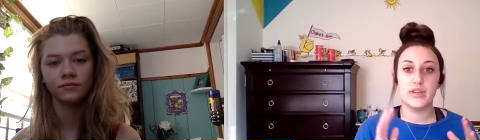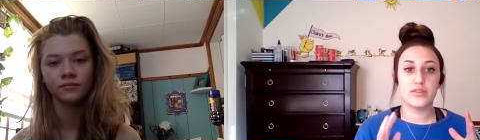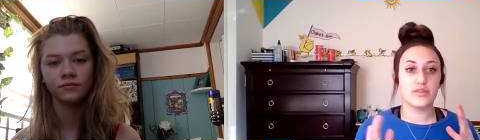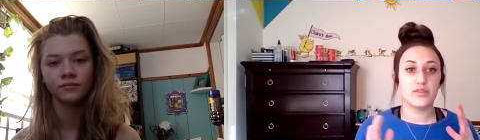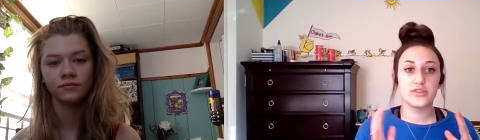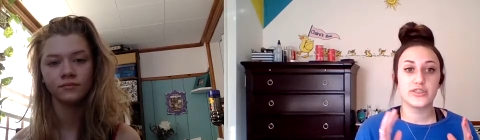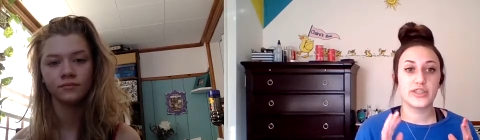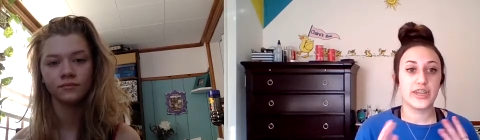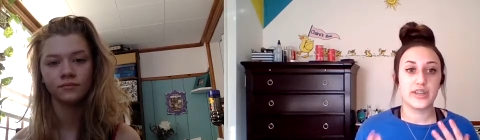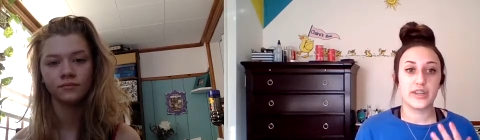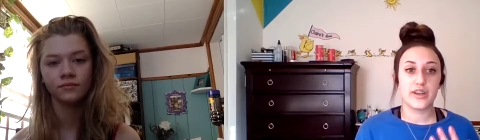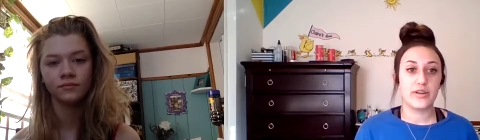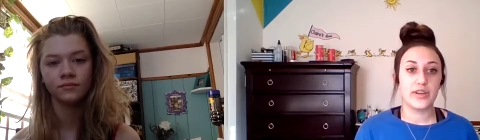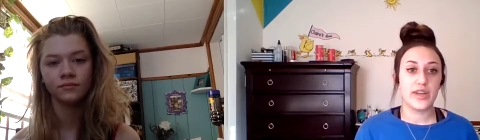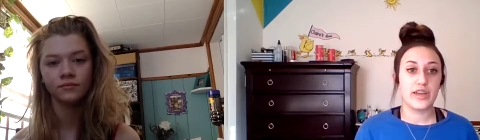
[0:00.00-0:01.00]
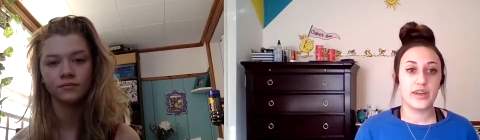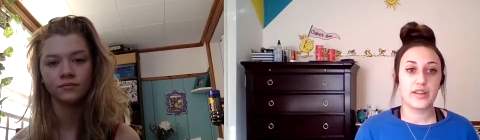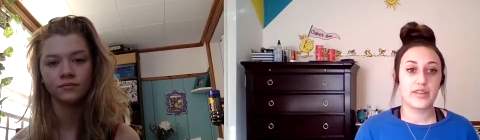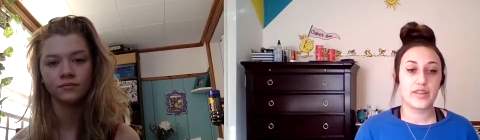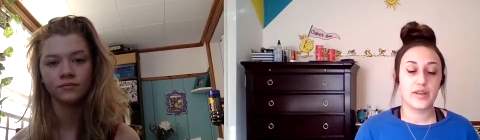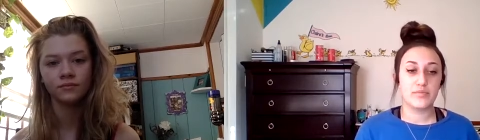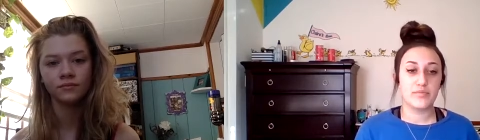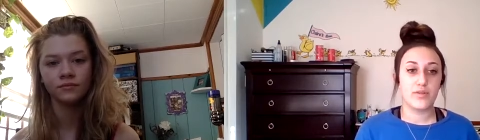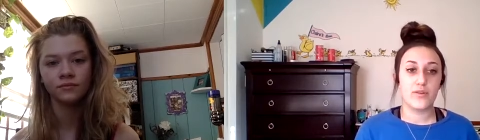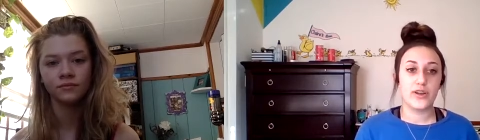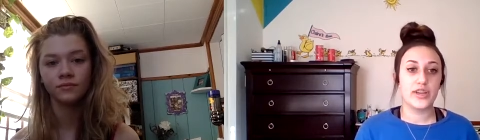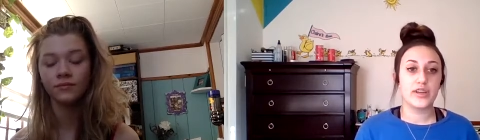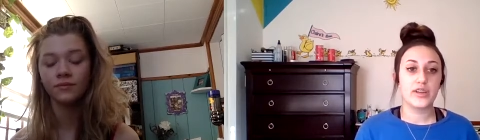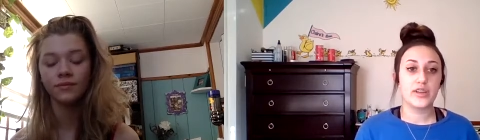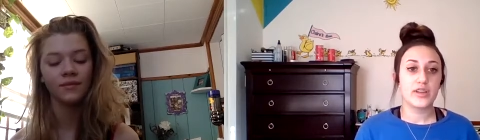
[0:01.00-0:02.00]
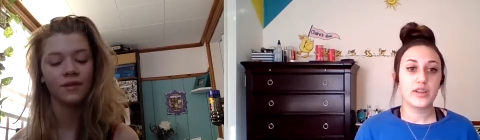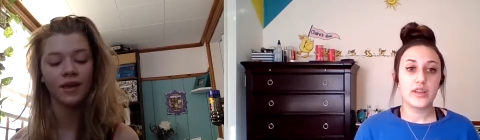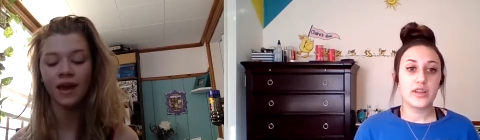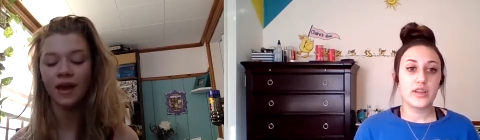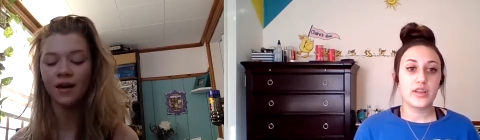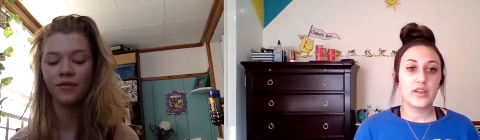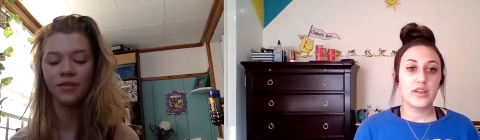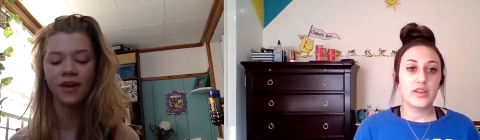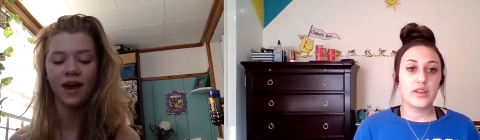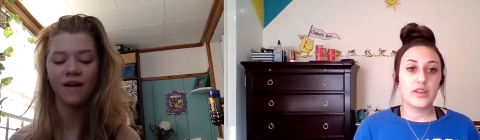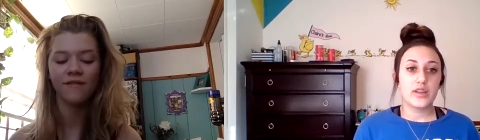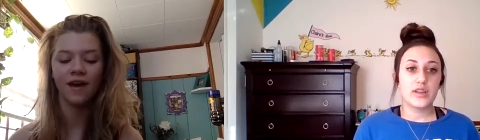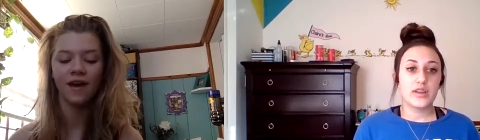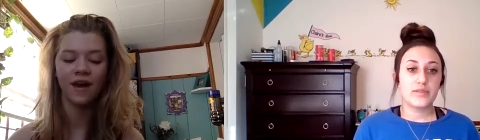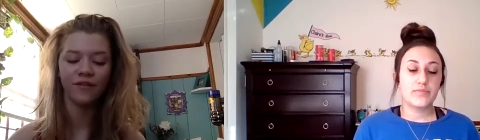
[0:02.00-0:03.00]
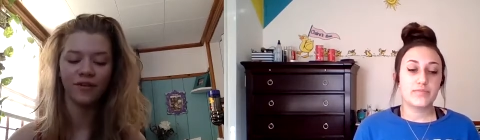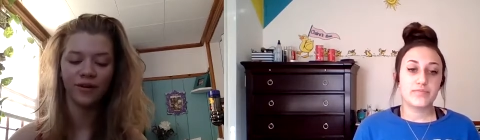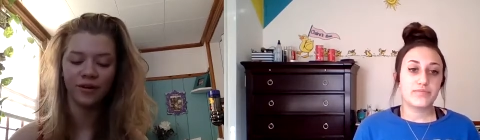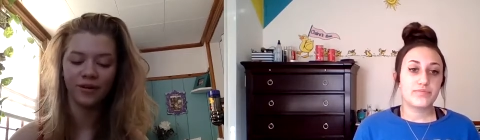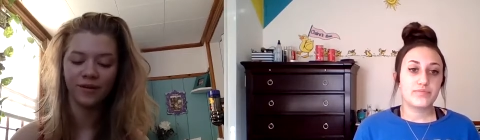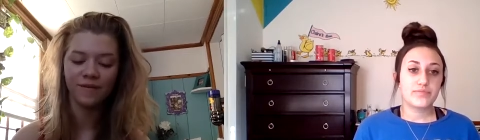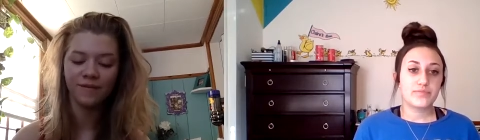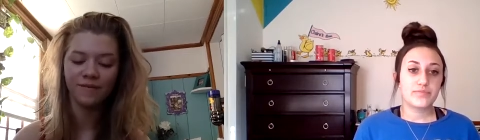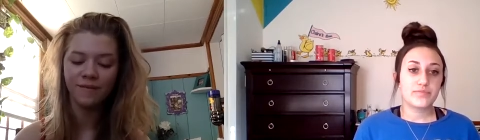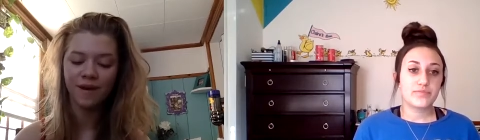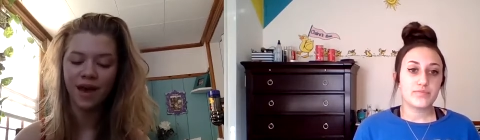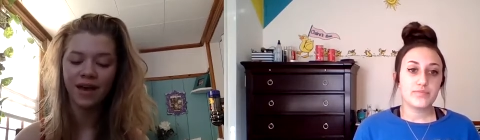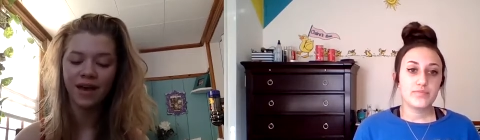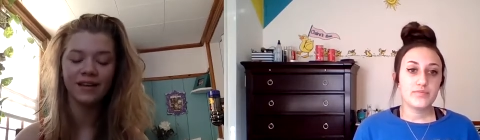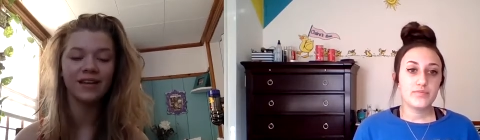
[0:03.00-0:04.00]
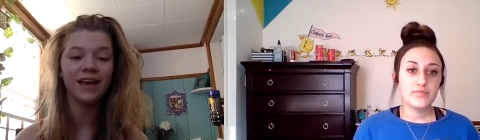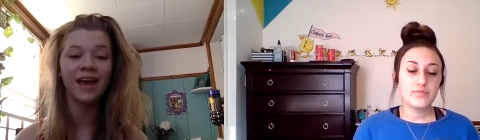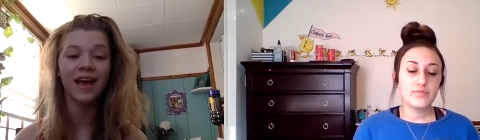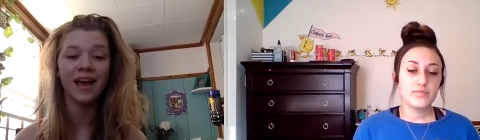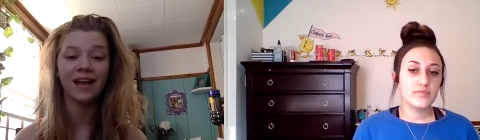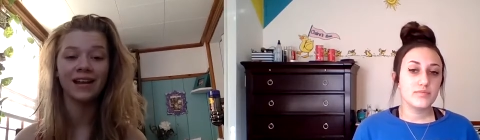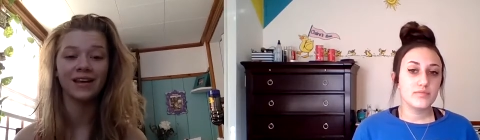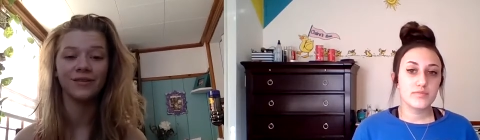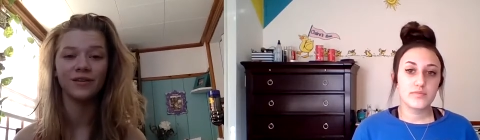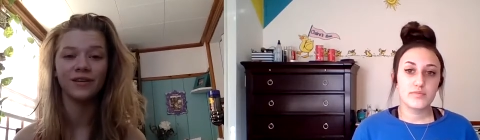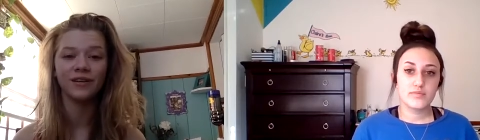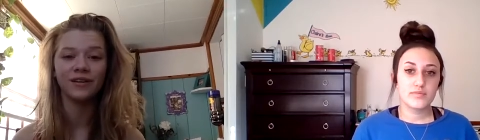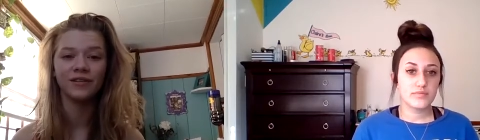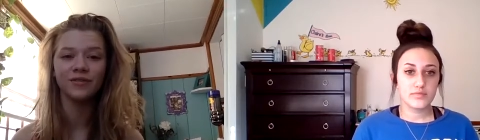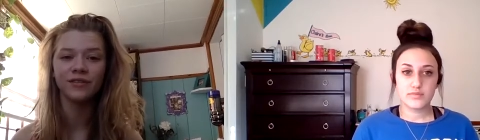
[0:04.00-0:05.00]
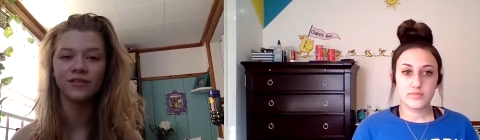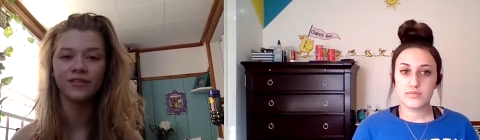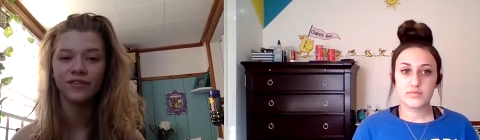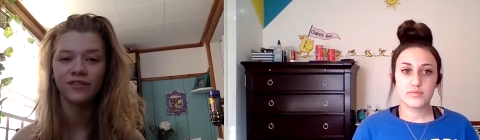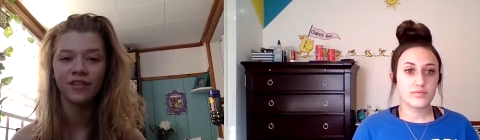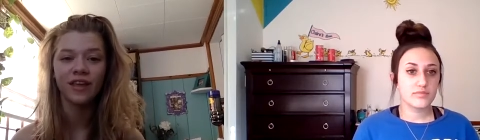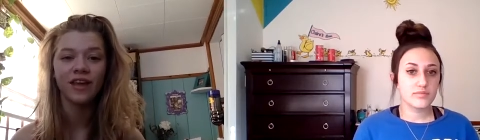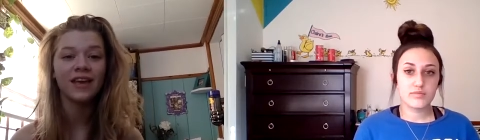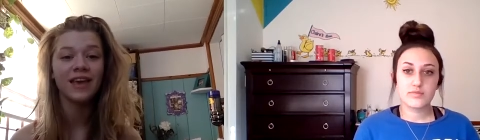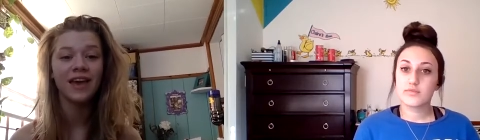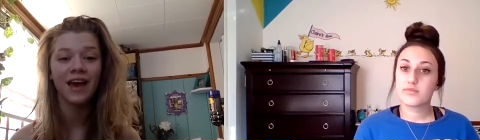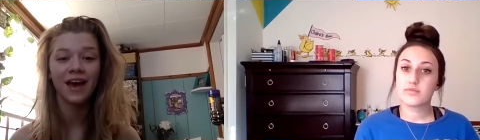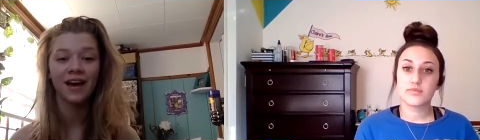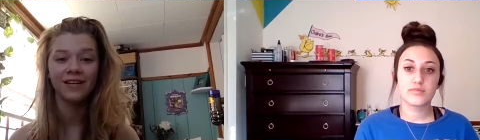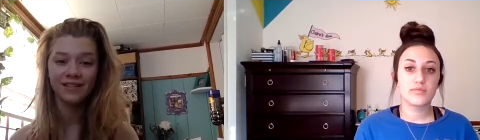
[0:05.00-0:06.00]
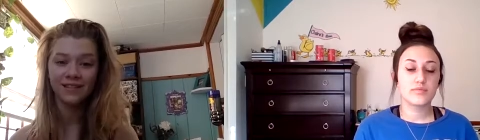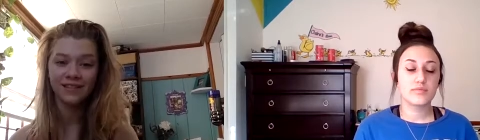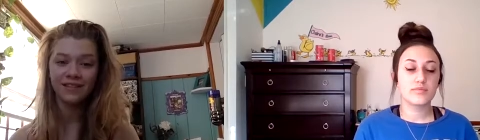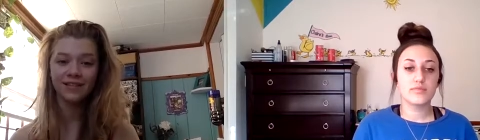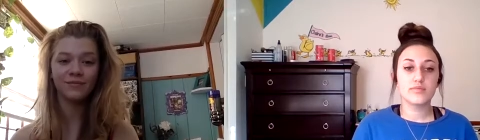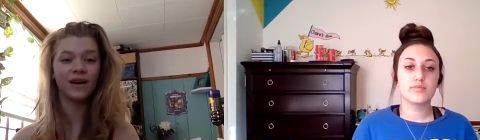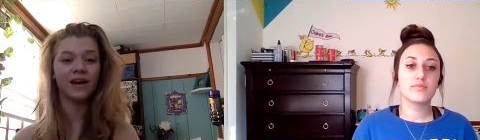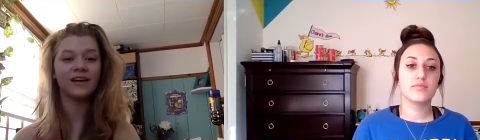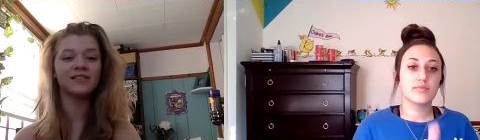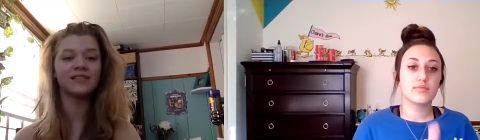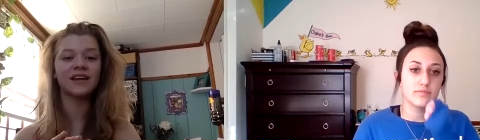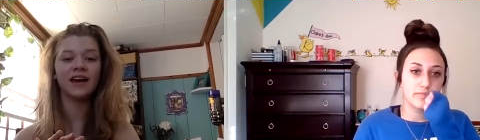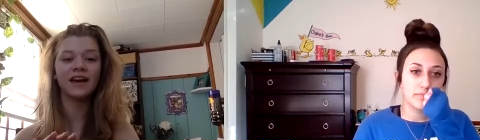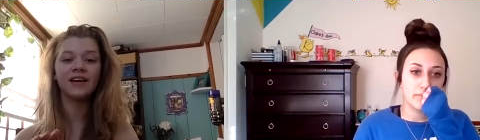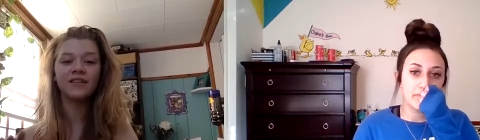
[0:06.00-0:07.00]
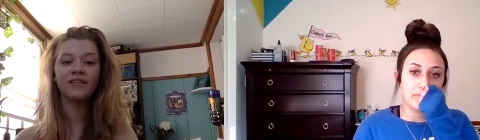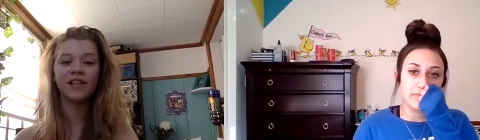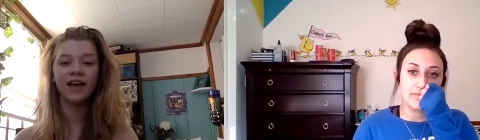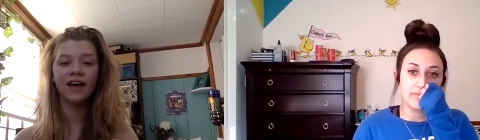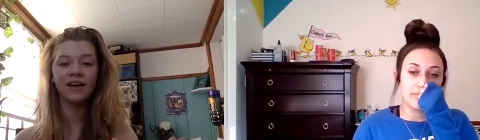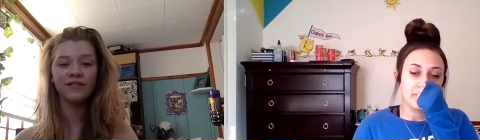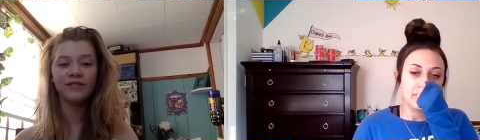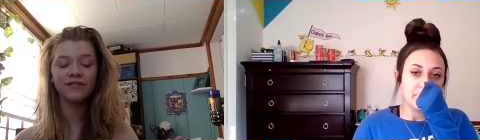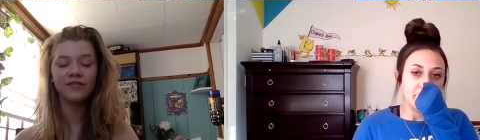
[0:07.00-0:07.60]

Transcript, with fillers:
Speaker 1: mental shit going on at some point
Speaker 2: i don't think i've ever met anyone who is just like yeah my entire life